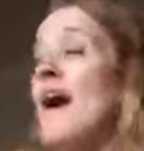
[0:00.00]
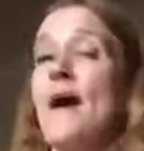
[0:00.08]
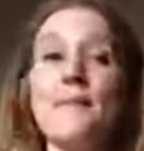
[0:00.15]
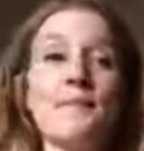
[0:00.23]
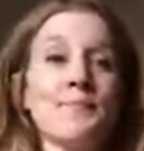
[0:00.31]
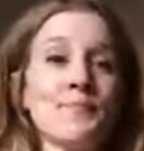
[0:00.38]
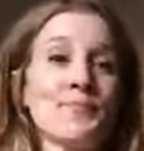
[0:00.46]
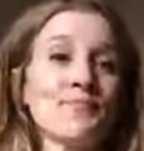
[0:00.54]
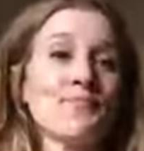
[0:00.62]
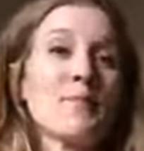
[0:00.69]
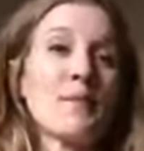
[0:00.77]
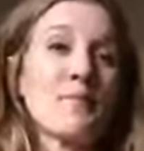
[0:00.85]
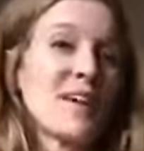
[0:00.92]
that,
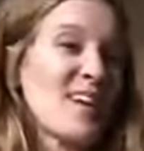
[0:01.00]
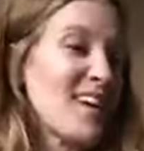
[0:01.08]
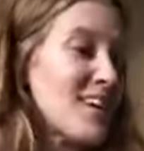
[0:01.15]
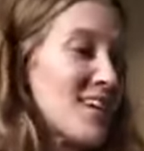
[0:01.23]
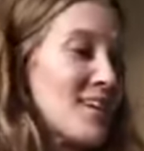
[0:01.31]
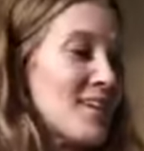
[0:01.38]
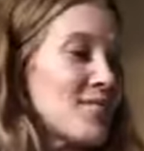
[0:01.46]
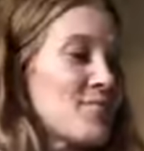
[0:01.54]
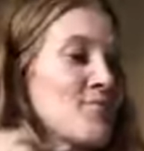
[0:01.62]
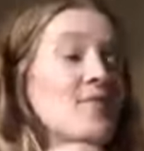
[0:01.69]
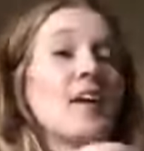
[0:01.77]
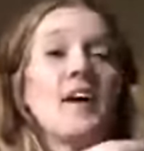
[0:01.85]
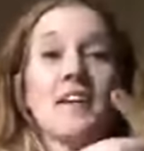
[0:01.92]
but I'm kind of gonna
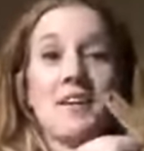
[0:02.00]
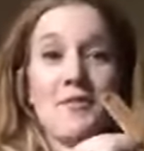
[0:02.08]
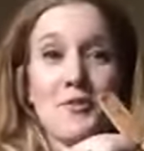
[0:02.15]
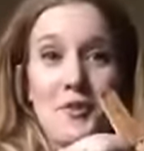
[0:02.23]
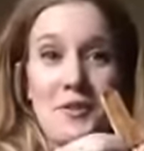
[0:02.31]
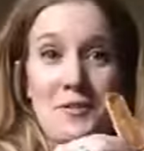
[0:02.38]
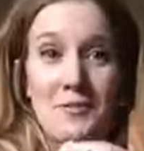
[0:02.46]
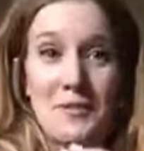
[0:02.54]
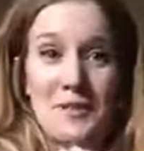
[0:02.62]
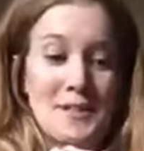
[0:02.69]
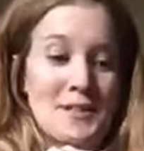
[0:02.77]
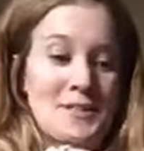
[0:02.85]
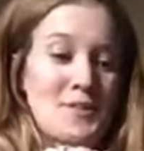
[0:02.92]
not give her all of
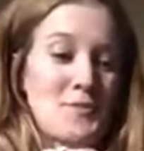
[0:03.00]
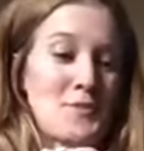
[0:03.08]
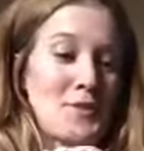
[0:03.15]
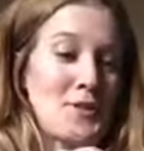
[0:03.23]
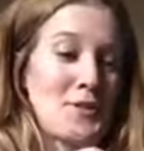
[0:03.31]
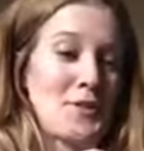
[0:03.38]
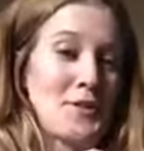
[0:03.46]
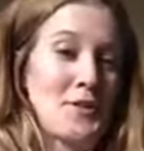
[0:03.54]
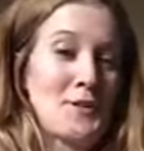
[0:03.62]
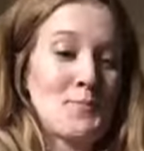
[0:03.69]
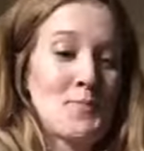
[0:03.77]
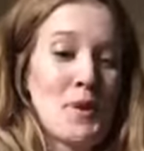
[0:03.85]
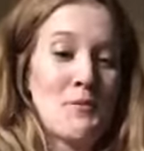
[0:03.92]
it because I wanna
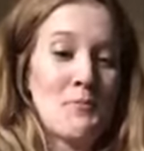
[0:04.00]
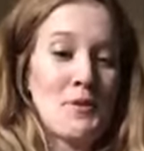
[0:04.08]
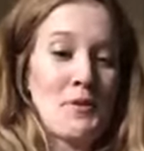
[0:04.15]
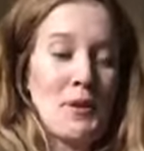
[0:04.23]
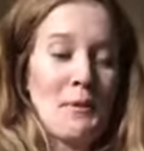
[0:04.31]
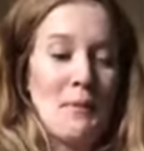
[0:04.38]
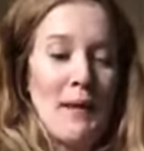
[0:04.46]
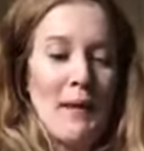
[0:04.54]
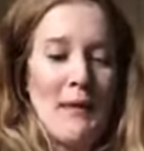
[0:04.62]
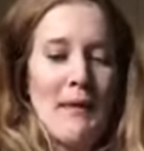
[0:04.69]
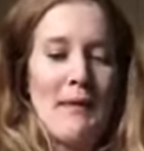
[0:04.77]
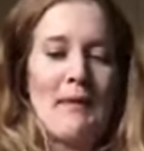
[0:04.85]
bribe her a little bit.